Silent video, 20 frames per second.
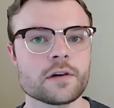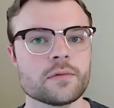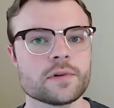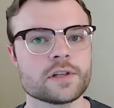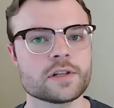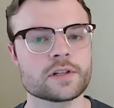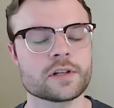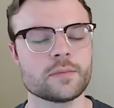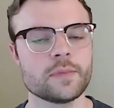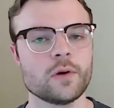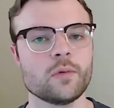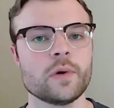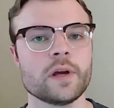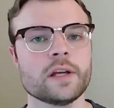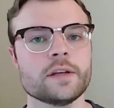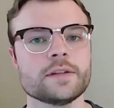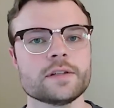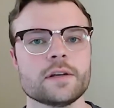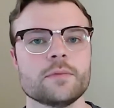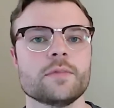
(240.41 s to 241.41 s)
which is going to be
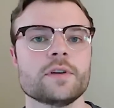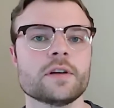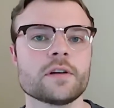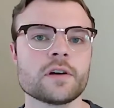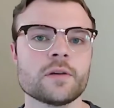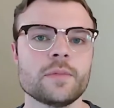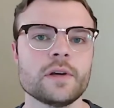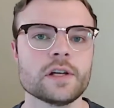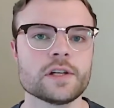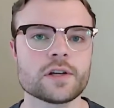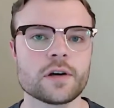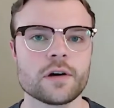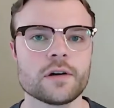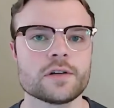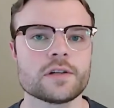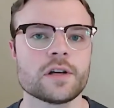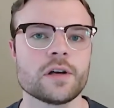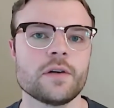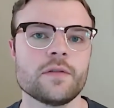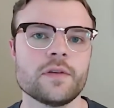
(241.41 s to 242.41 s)
wind, and what they're going to be in charge
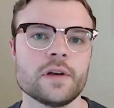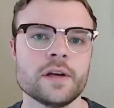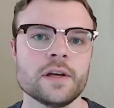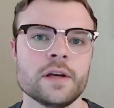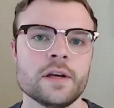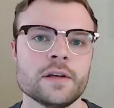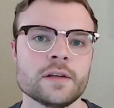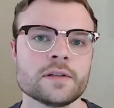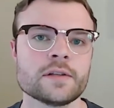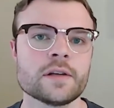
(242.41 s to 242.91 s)
of is